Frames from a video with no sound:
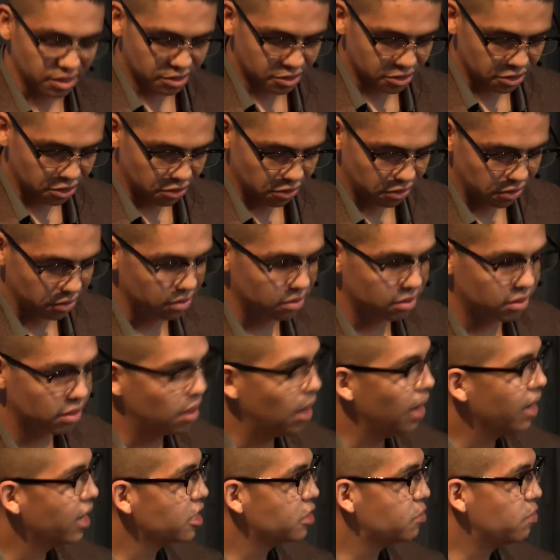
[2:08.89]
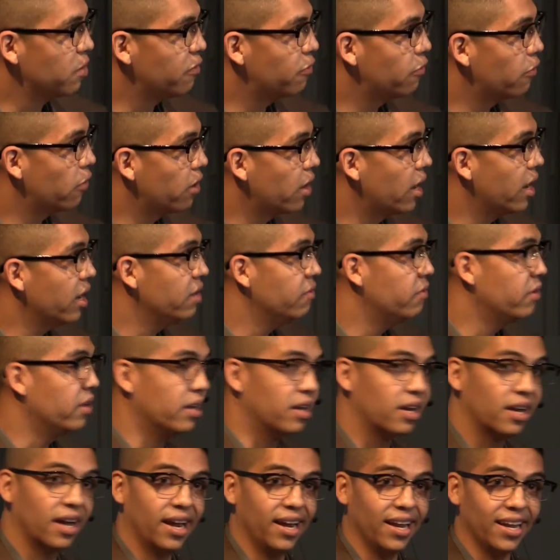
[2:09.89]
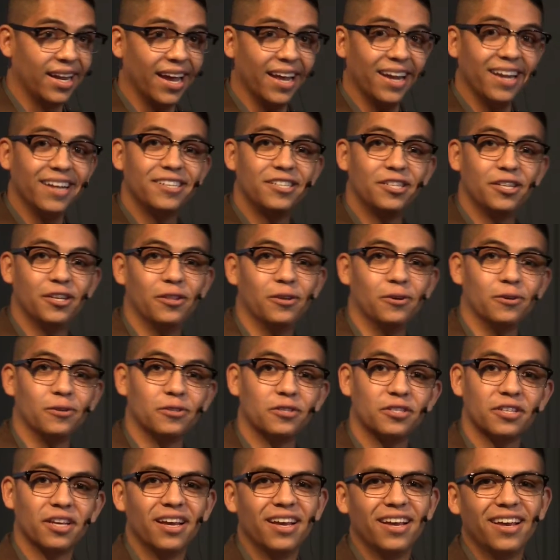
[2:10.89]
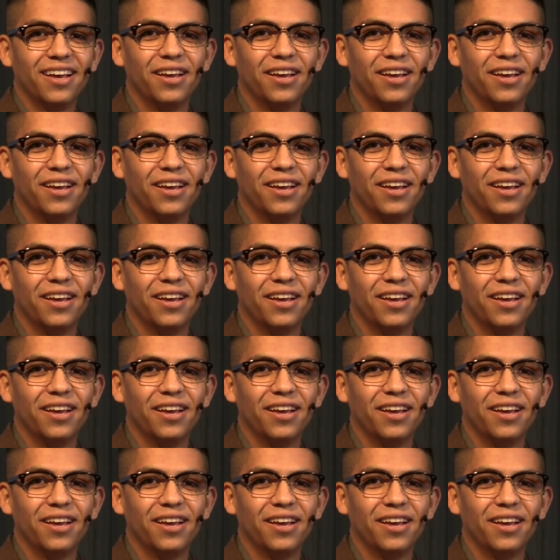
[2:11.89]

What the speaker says: So I guess before I even kind of get into those